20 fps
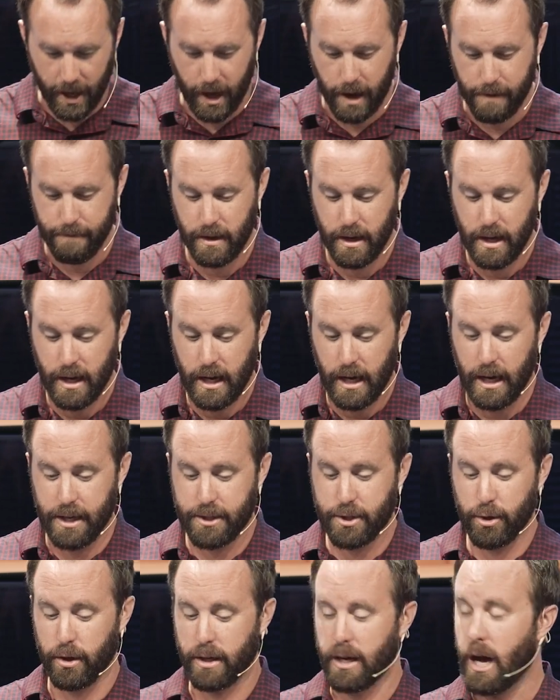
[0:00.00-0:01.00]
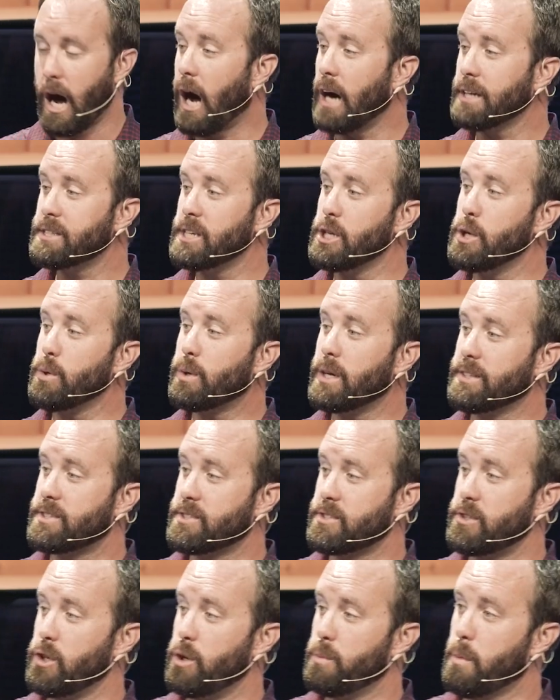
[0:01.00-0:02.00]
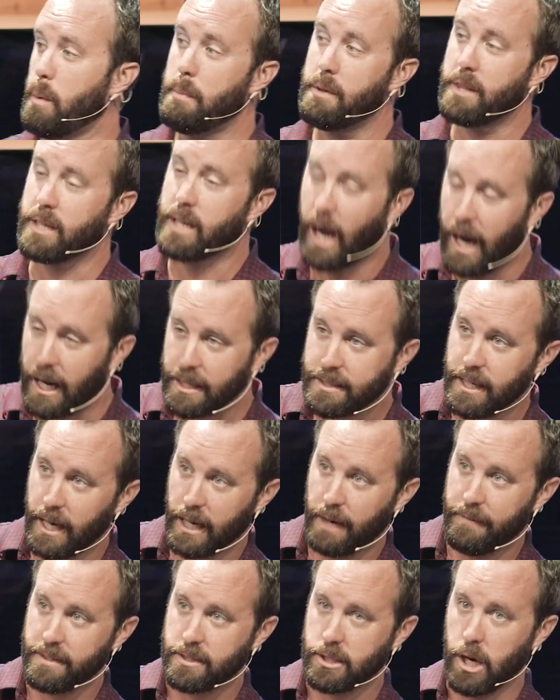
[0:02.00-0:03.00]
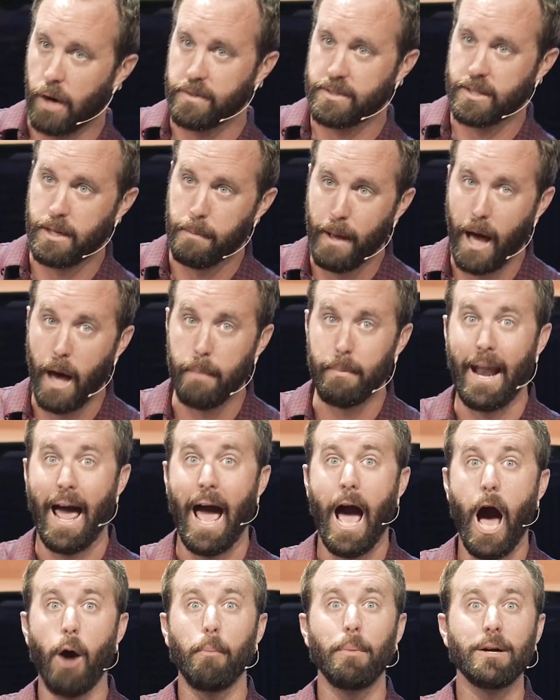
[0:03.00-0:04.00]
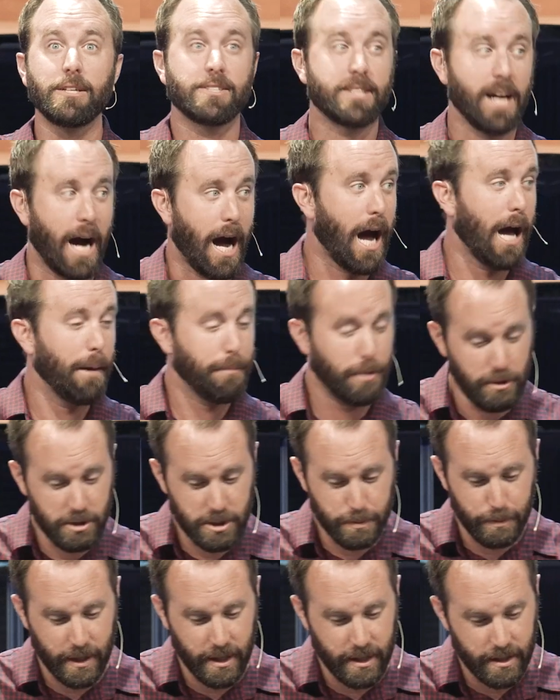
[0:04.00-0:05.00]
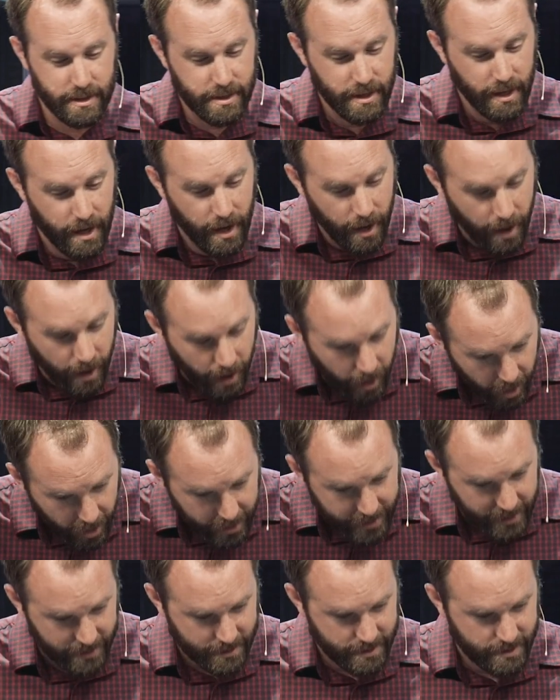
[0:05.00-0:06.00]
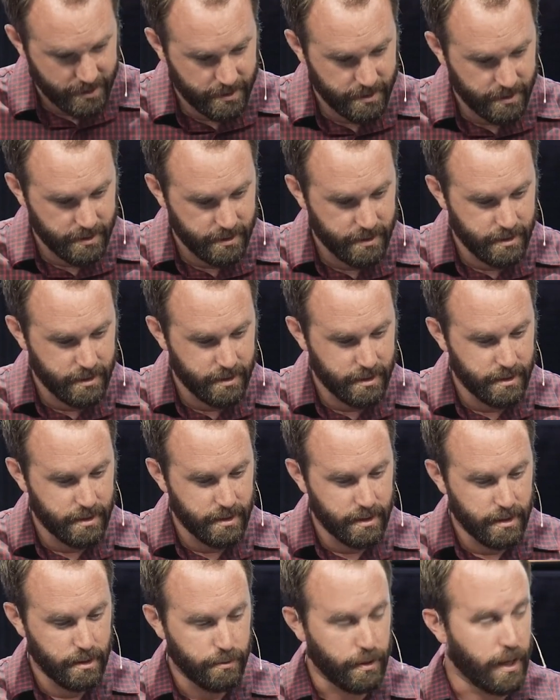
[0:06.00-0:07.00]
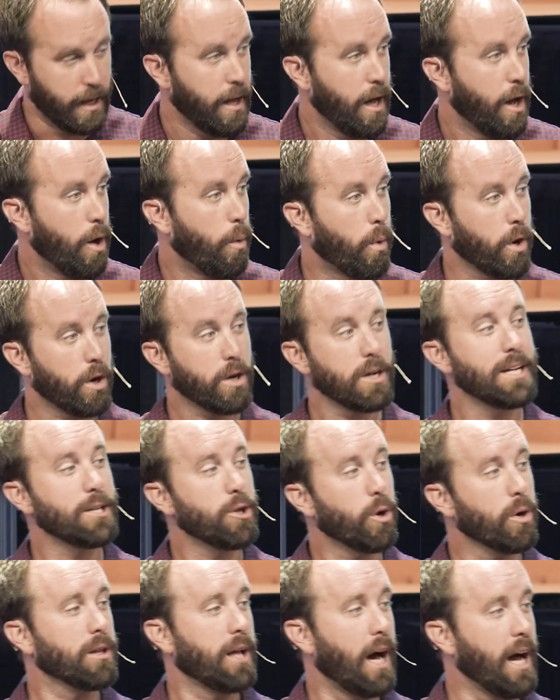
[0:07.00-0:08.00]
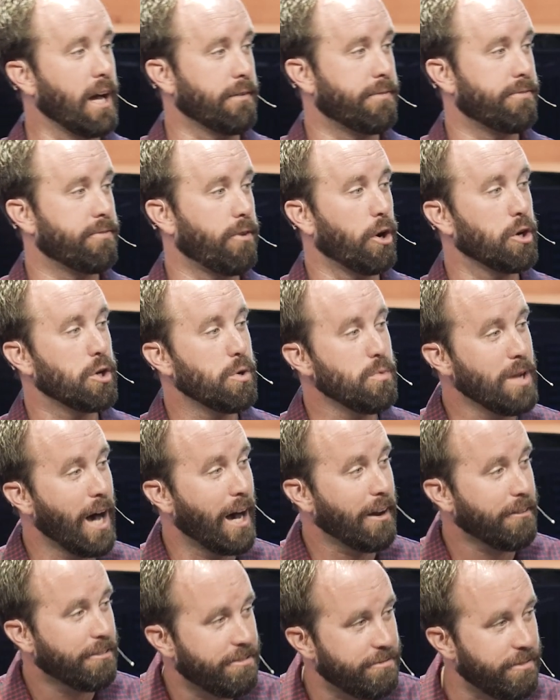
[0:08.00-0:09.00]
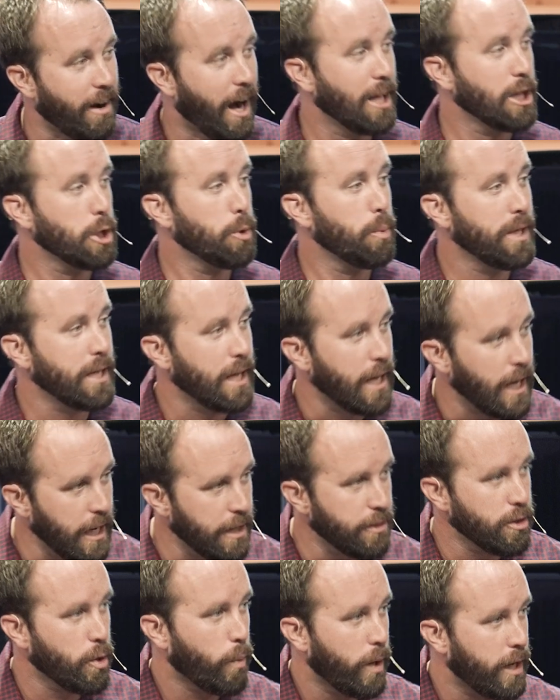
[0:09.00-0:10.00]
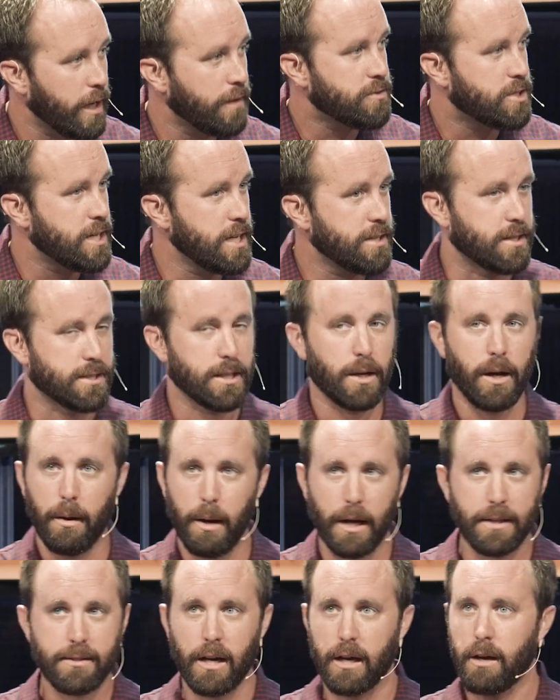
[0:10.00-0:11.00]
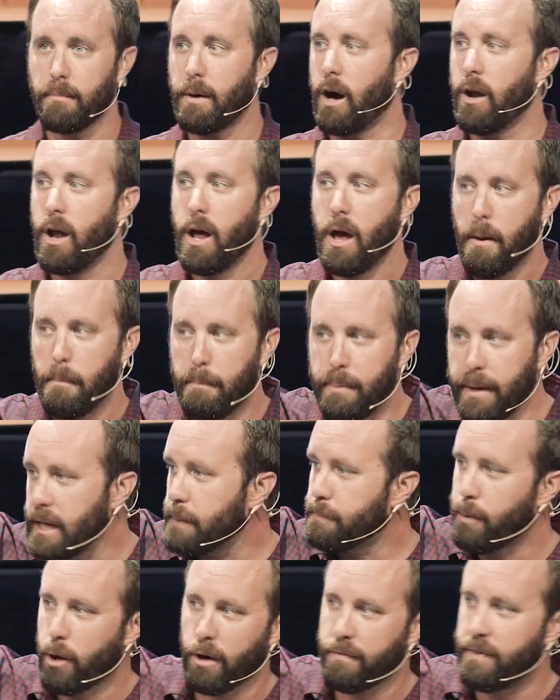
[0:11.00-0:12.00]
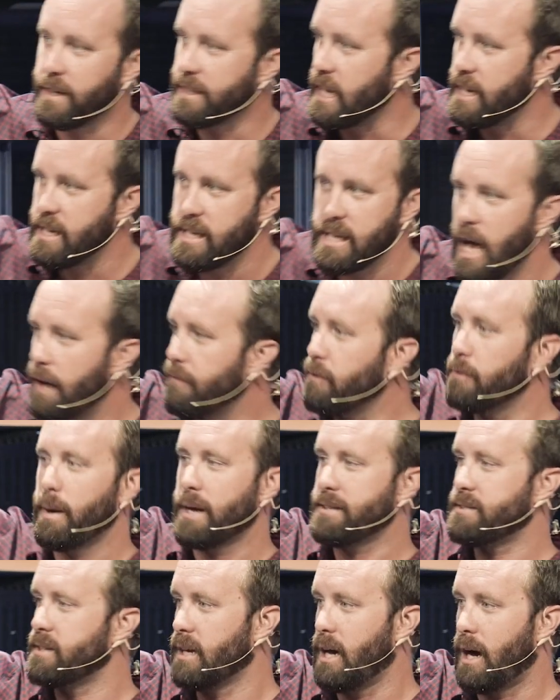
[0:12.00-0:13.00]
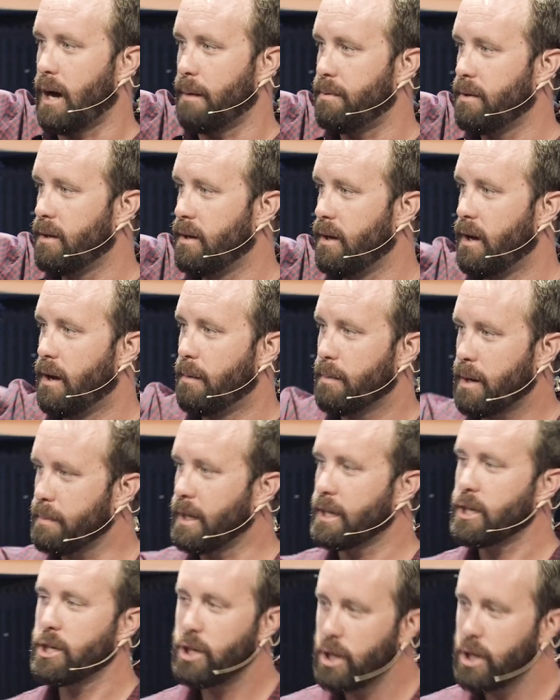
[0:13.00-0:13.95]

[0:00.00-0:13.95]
that? Is there a content you consume, or maybe the content in of itself isn't bad, but how much time you spend on it? Right? Where in your life are you not following in the way of Jesus? And I'm not talking about being perfect and never messing up, but I'm like,